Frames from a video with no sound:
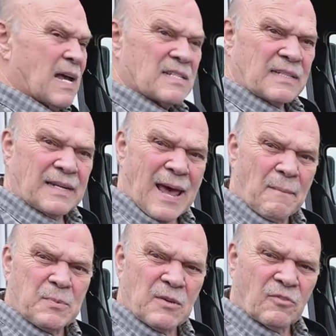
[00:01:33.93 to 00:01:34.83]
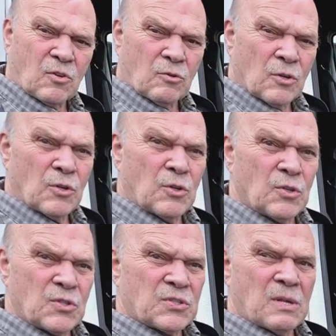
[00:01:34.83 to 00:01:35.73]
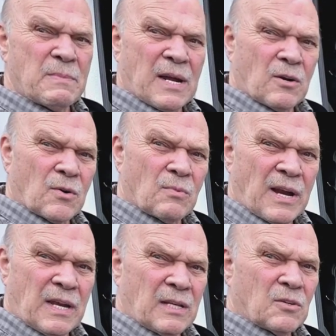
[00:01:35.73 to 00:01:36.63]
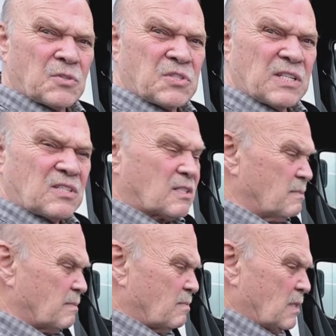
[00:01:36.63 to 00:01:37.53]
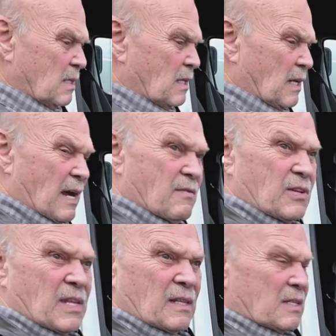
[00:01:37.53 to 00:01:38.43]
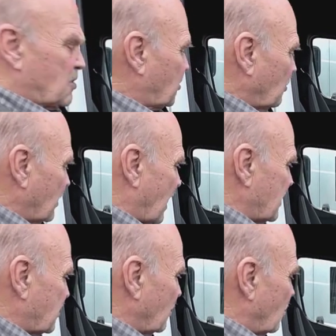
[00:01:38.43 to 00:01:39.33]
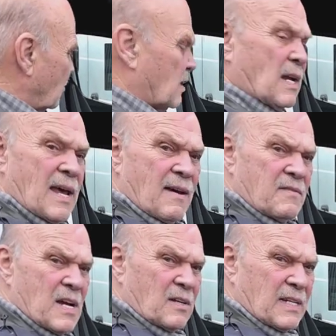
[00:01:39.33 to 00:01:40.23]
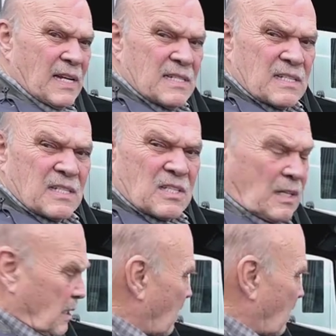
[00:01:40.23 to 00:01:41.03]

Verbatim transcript: has adaptive cruise, the better radio system, everything that's so nice to own and have nowadays, this